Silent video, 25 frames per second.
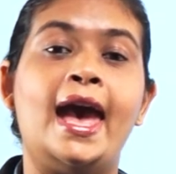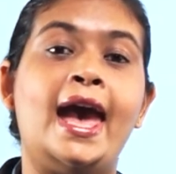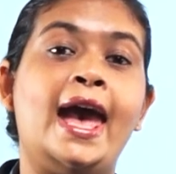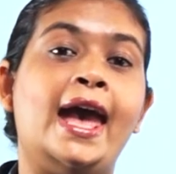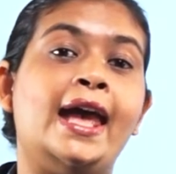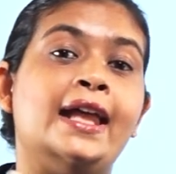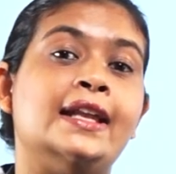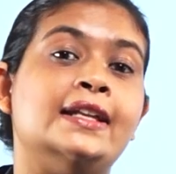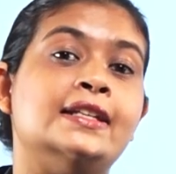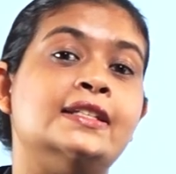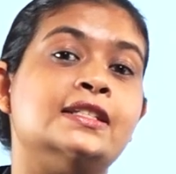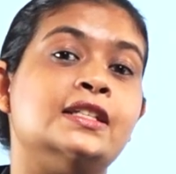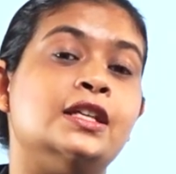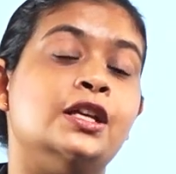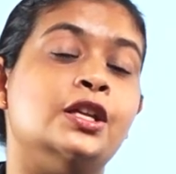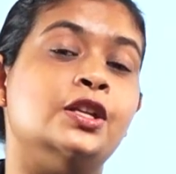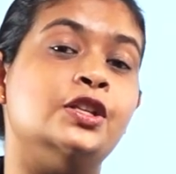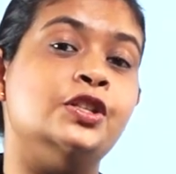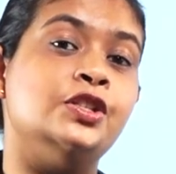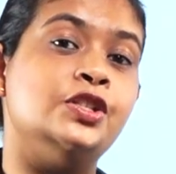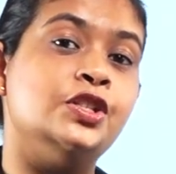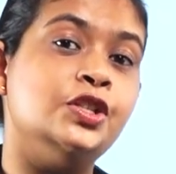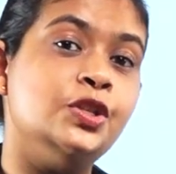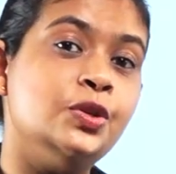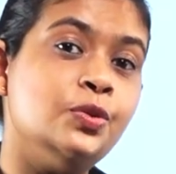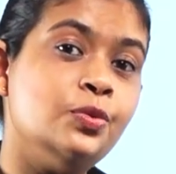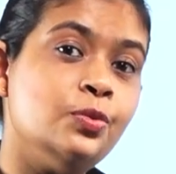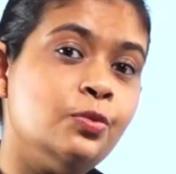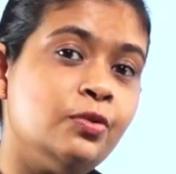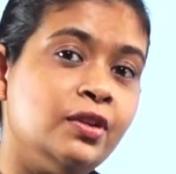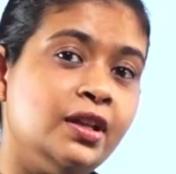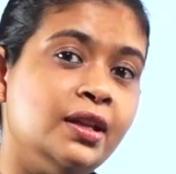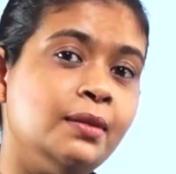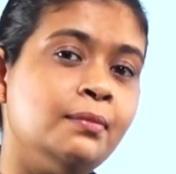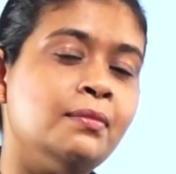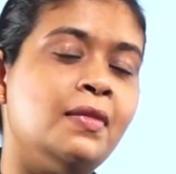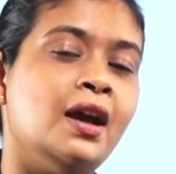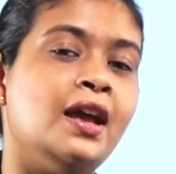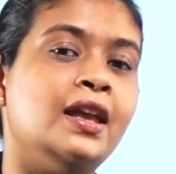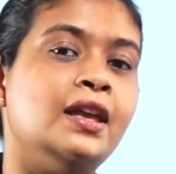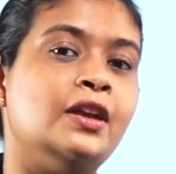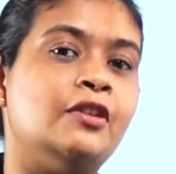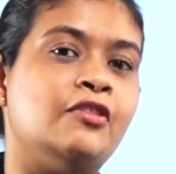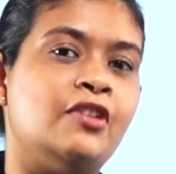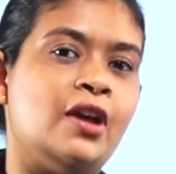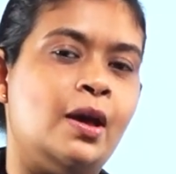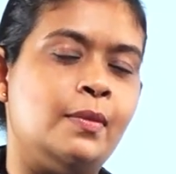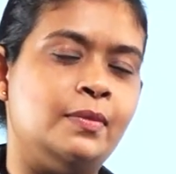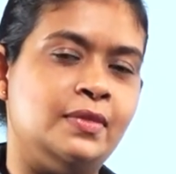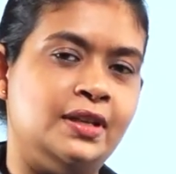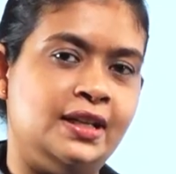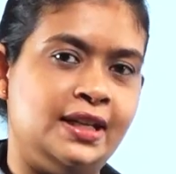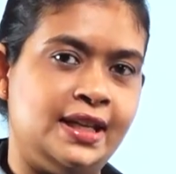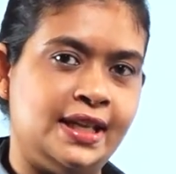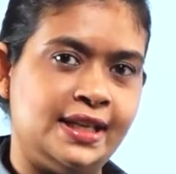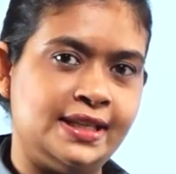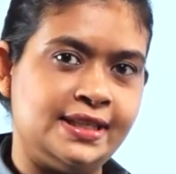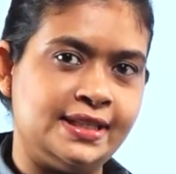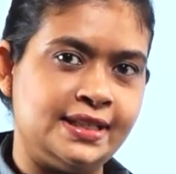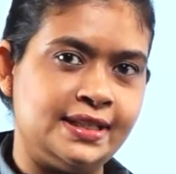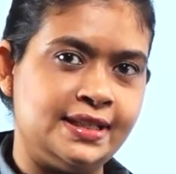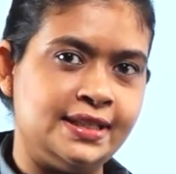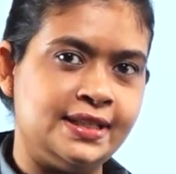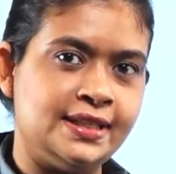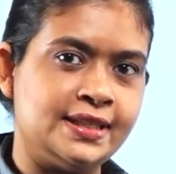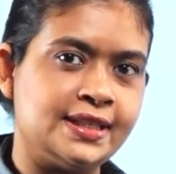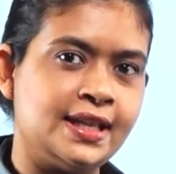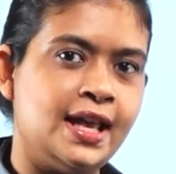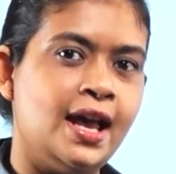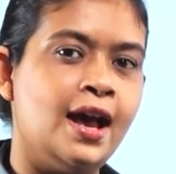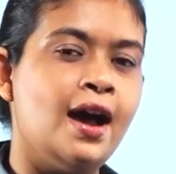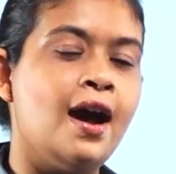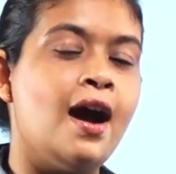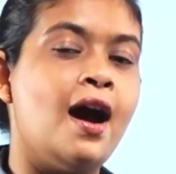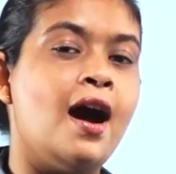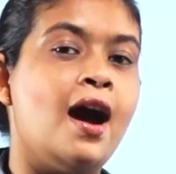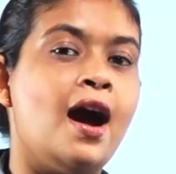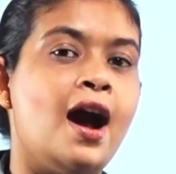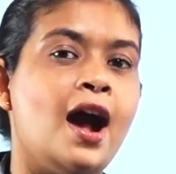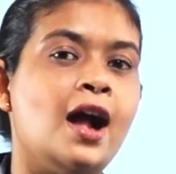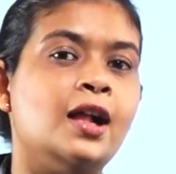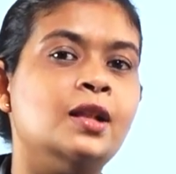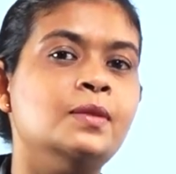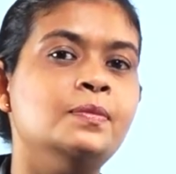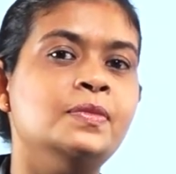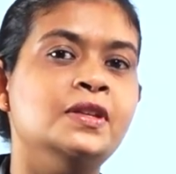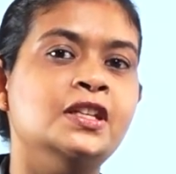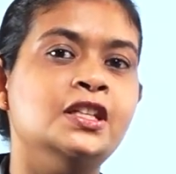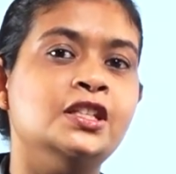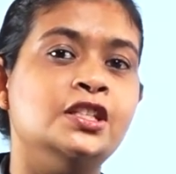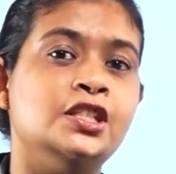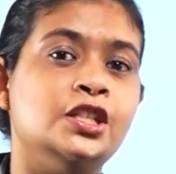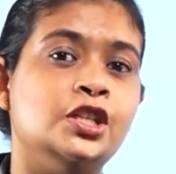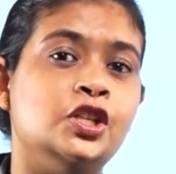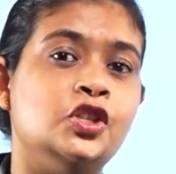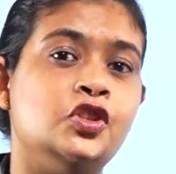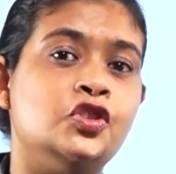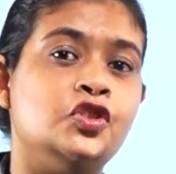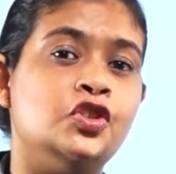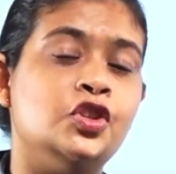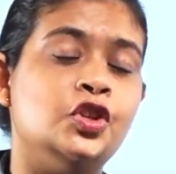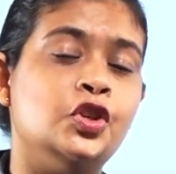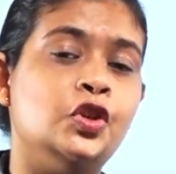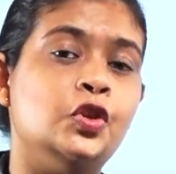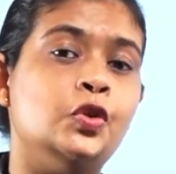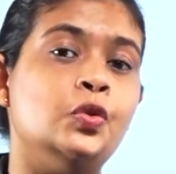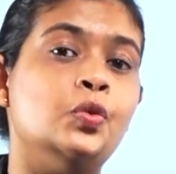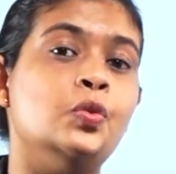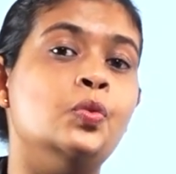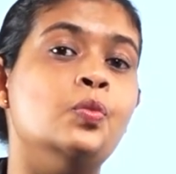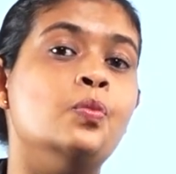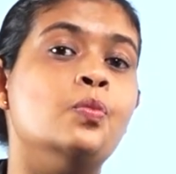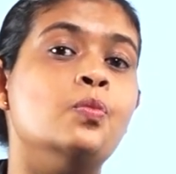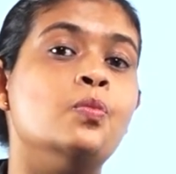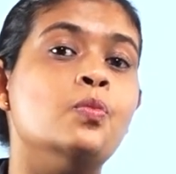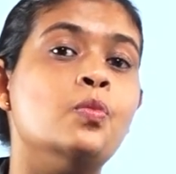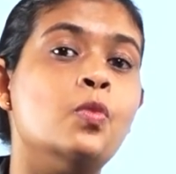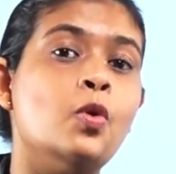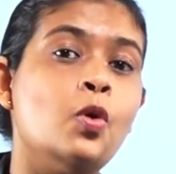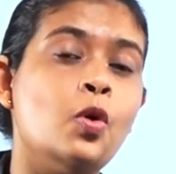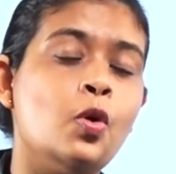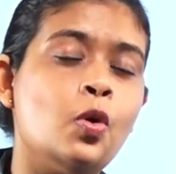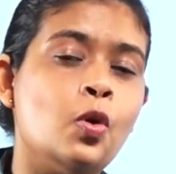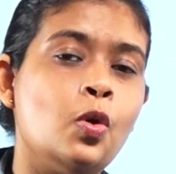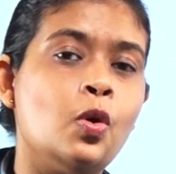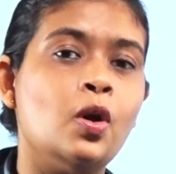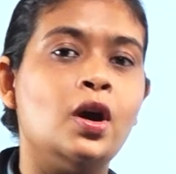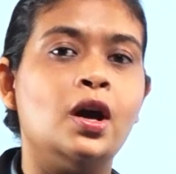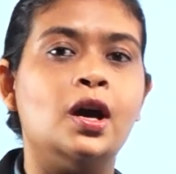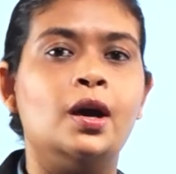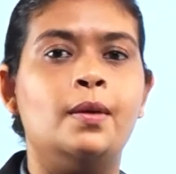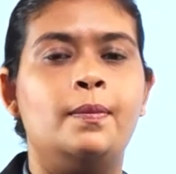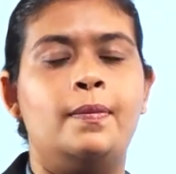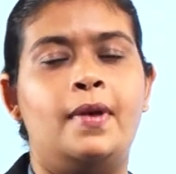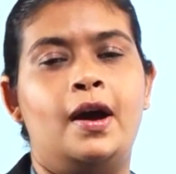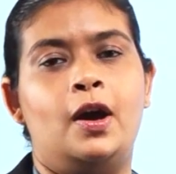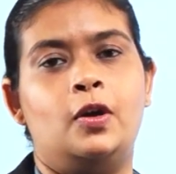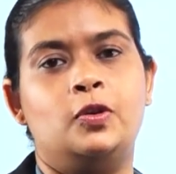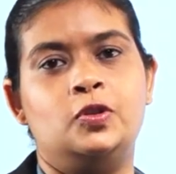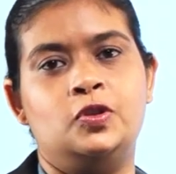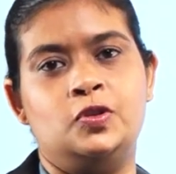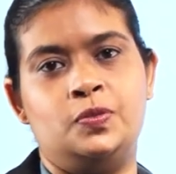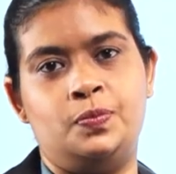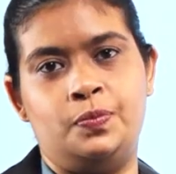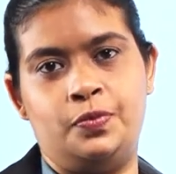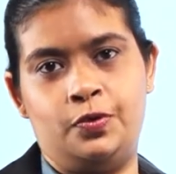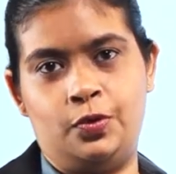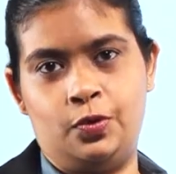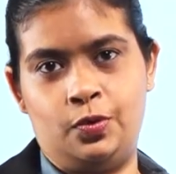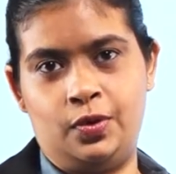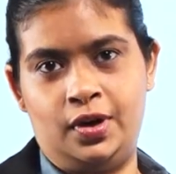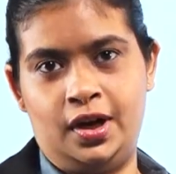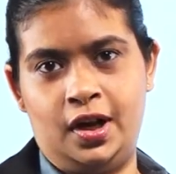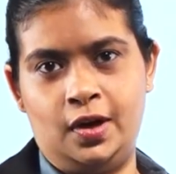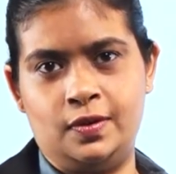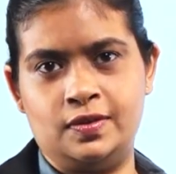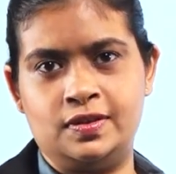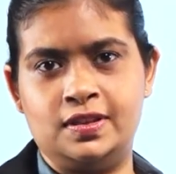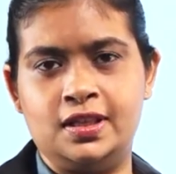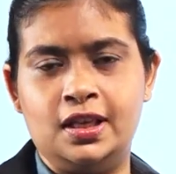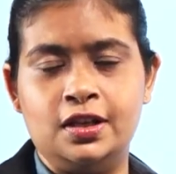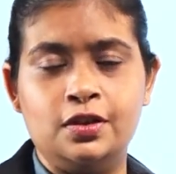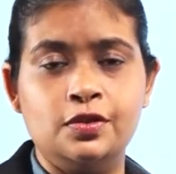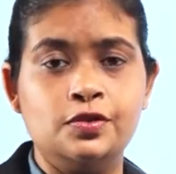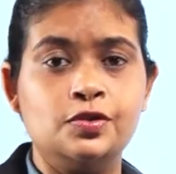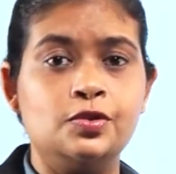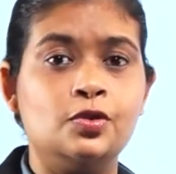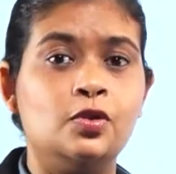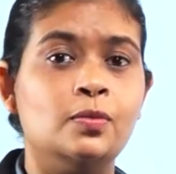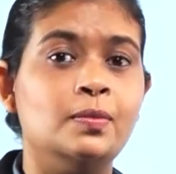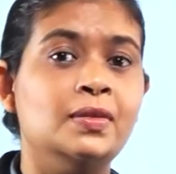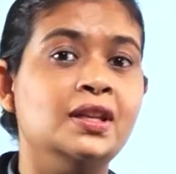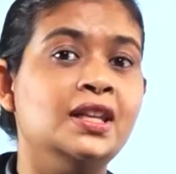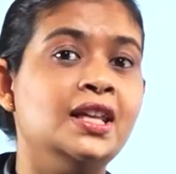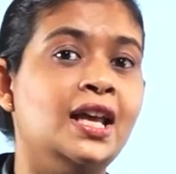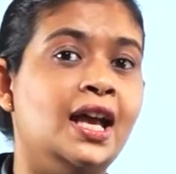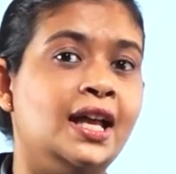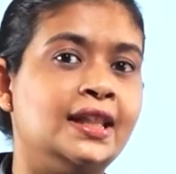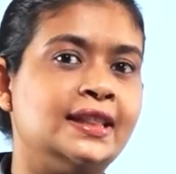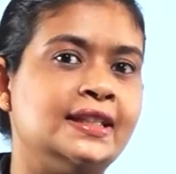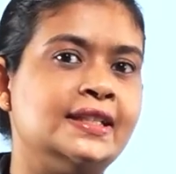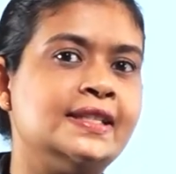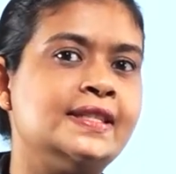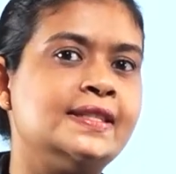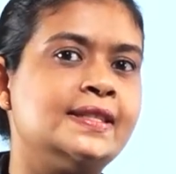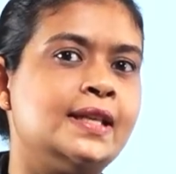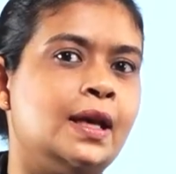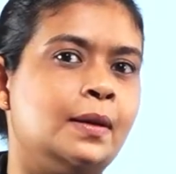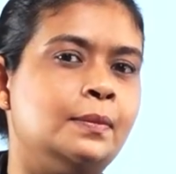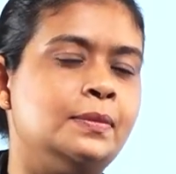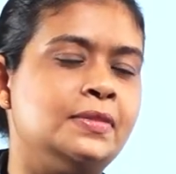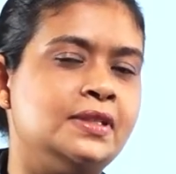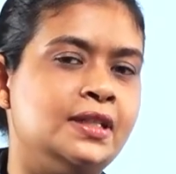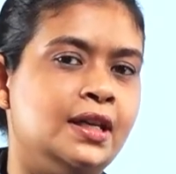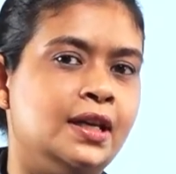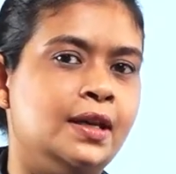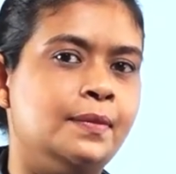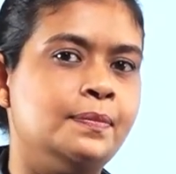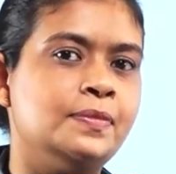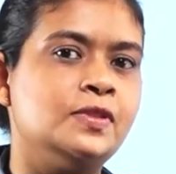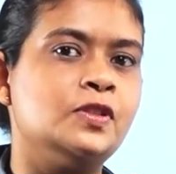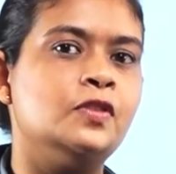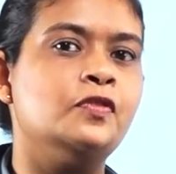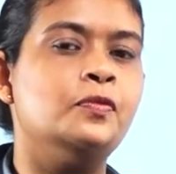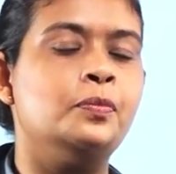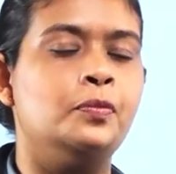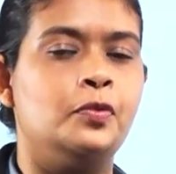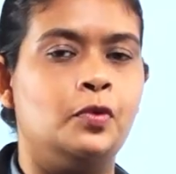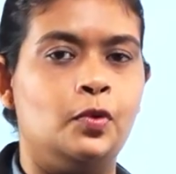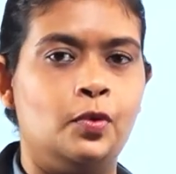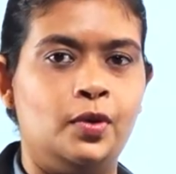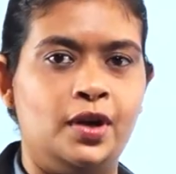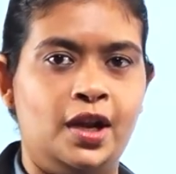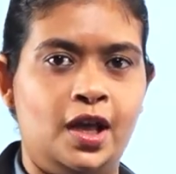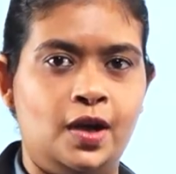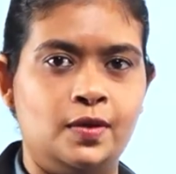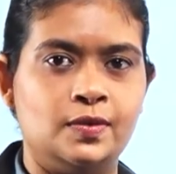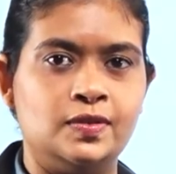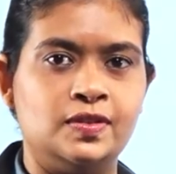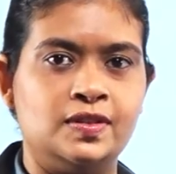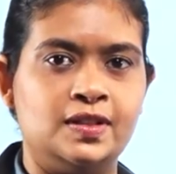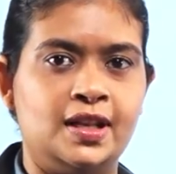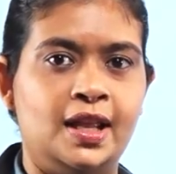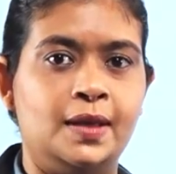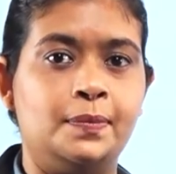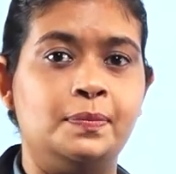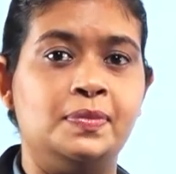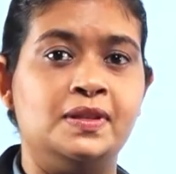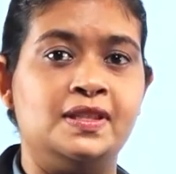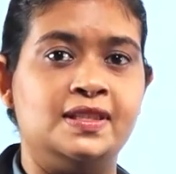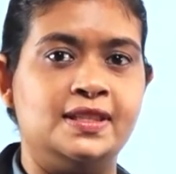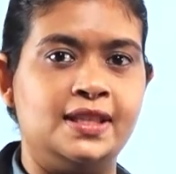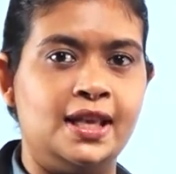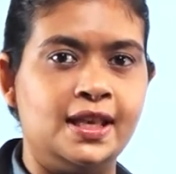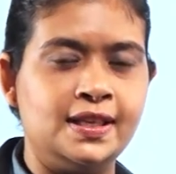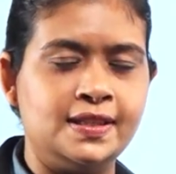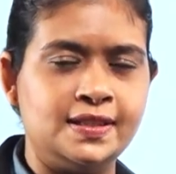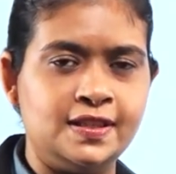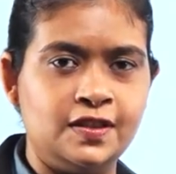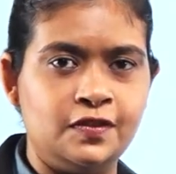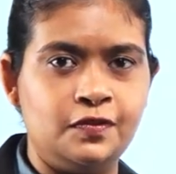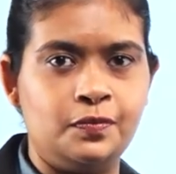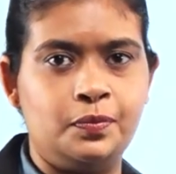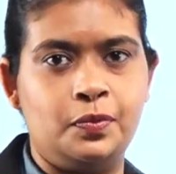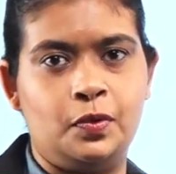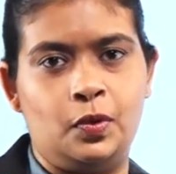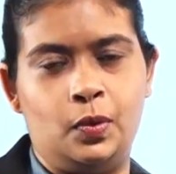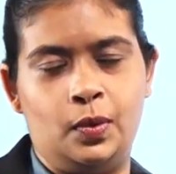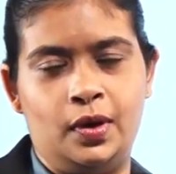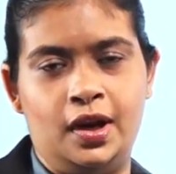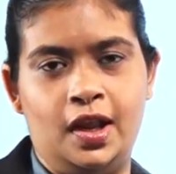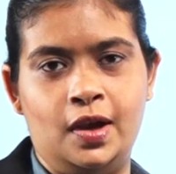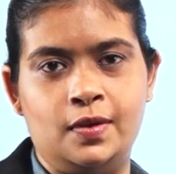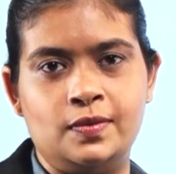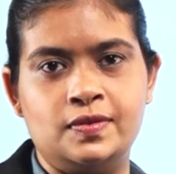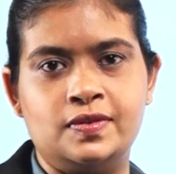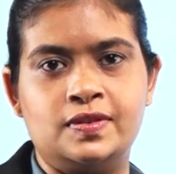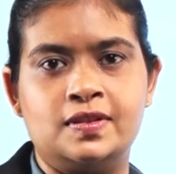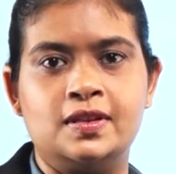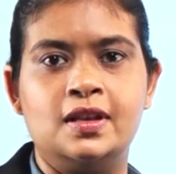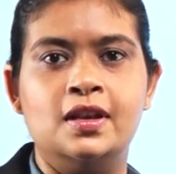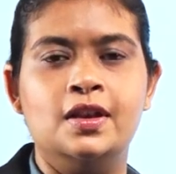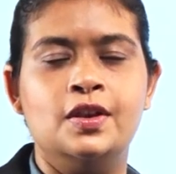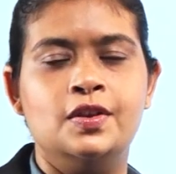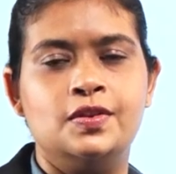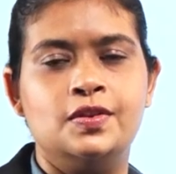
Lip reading: And during my grammar lessons, I'll be teaching you more about pronouns. There are so many other subtypes of pronouns, like possessive pronouns,